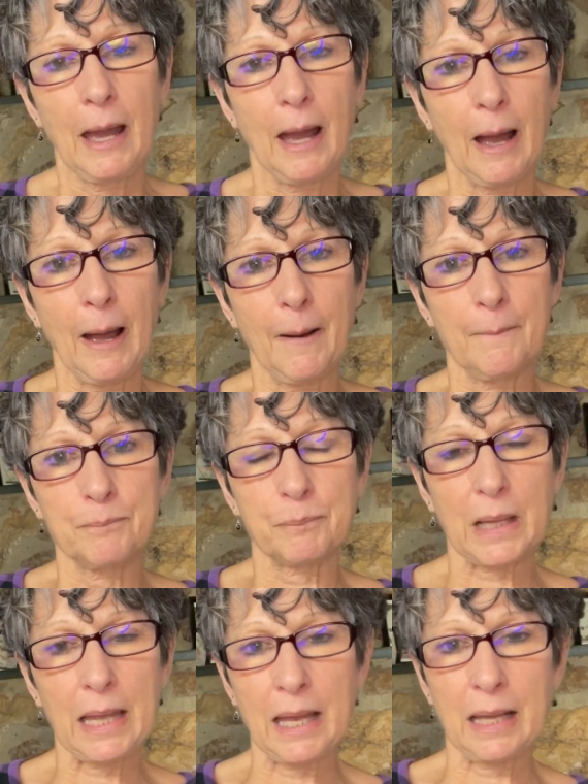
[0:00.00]
And
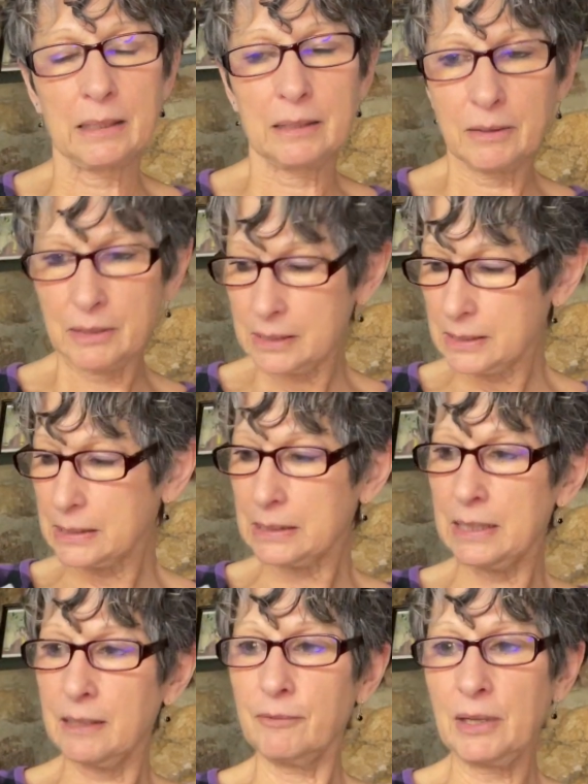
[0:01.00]
the
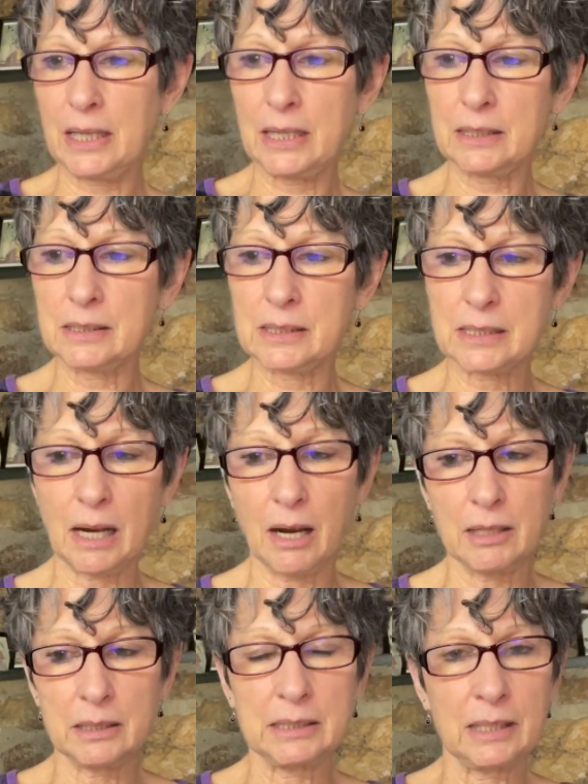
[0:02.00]
sleeve ends
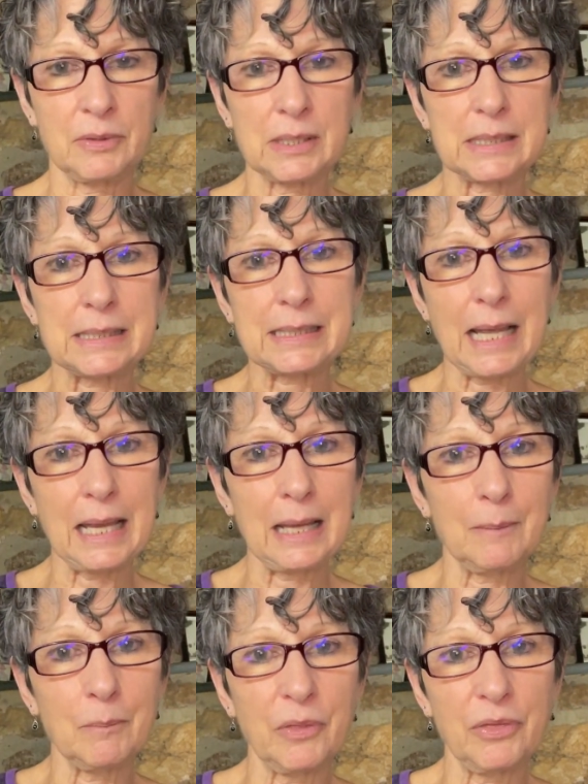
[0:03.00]
did the
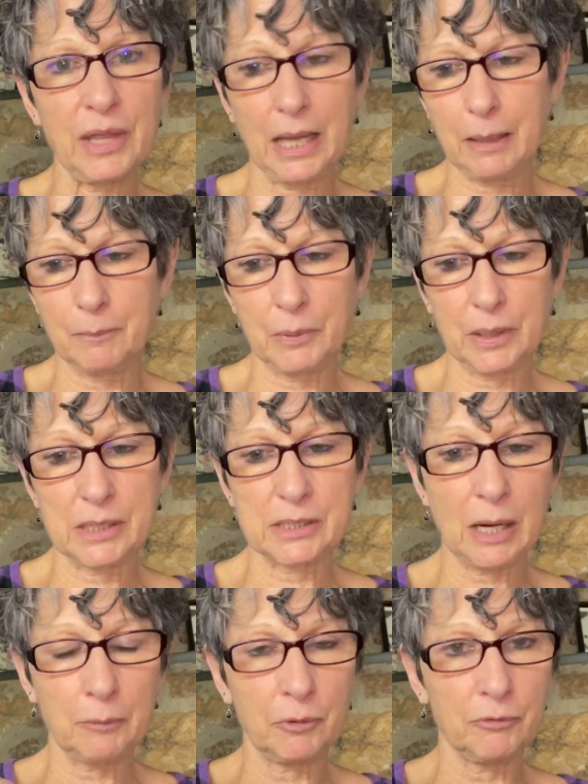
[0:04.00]
same thing, because I
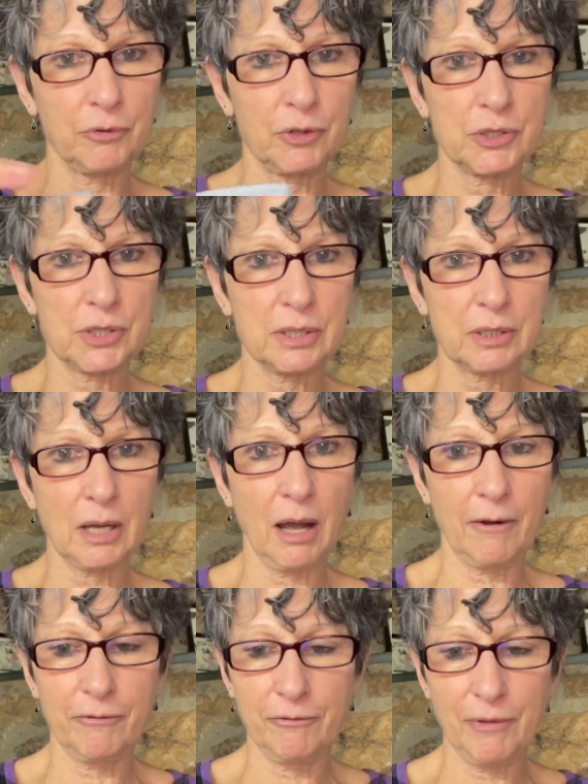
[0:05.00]
reversed the
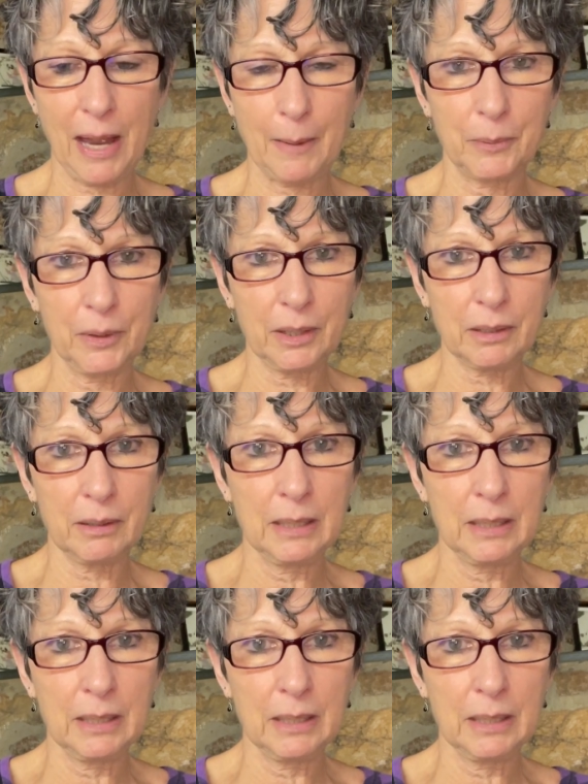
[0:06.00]
cuff fabric.